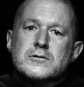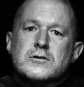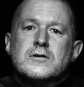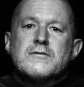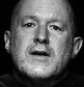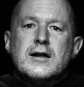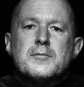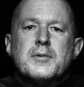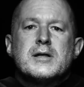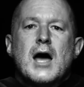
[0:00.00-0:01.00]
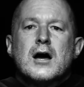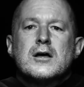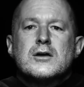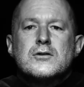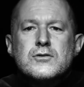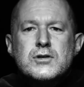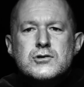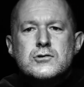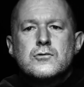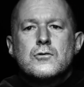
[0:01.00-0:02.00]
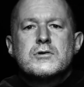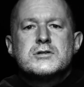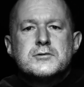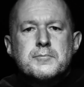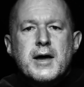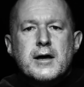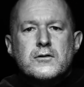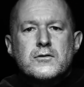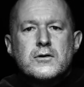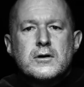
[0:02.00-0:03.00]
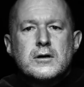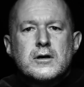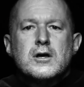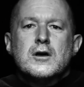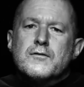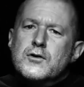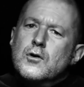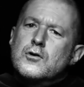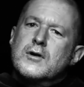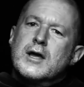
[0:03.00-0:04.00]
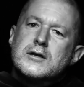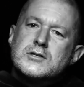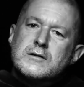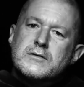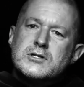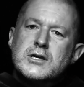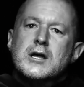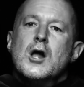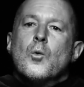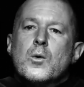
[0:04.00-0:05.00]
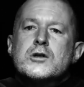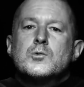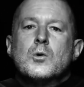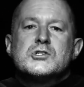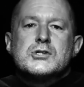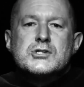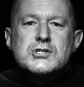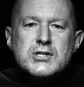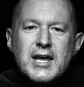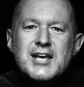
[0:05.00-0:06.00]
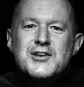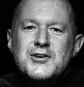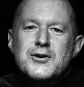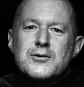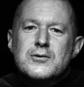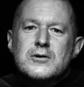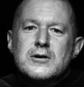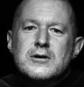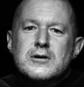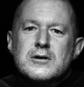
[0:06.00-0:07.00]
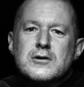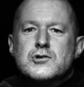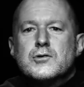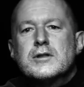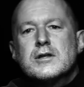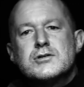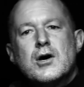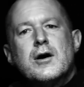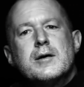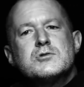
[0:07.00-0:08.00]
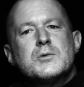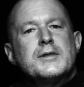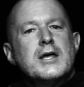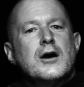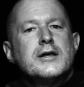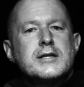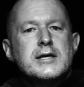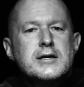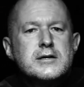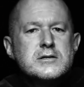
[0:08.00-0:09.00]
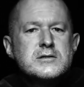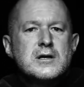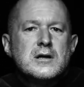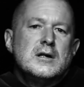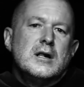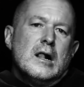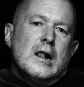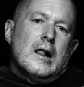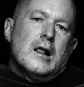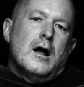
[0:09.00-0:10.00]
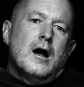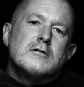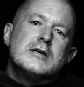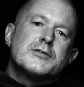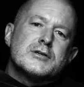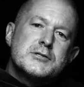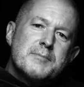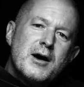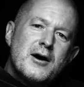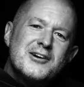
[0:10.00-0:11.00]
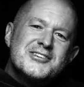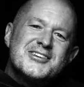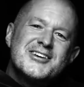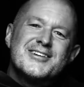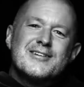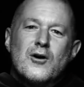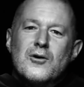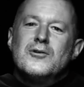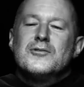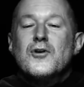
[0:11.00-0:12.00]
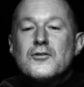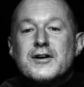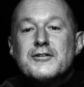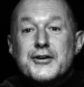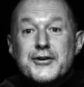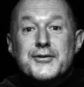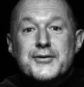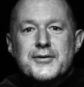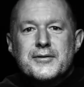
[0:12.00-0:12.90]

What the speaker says: to develop an unconditional respect for your creativity, which will sustain you during the times when the ideas are either sparse or not very good.